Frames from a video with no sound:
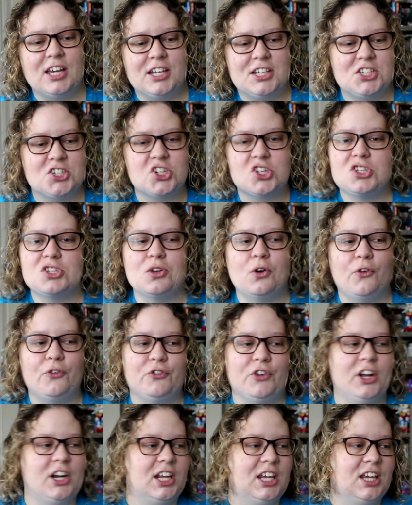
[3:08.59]
It's just so
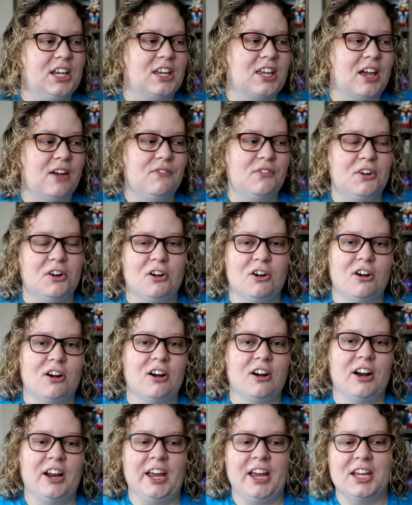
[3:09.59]
funny. Kevin
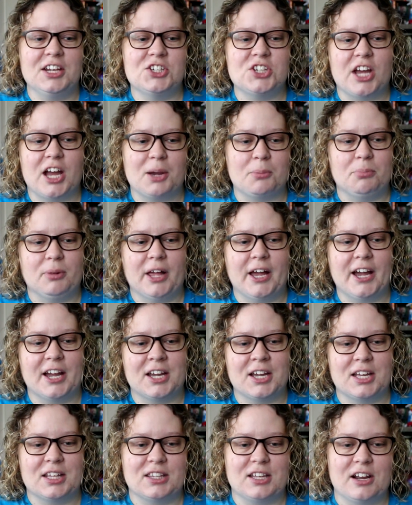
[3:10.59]
Hart and Jack
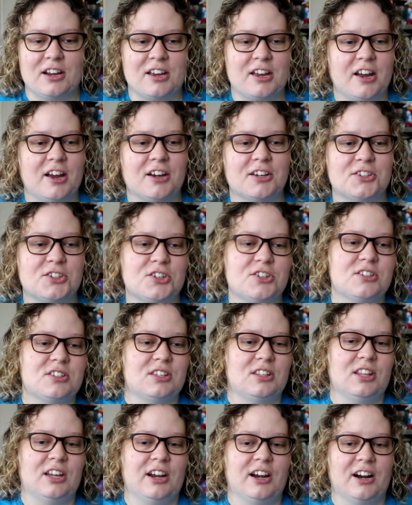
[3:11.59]
Black, their characters
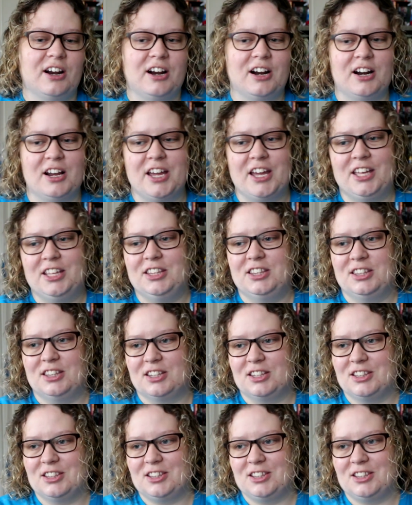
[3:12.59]
in there, and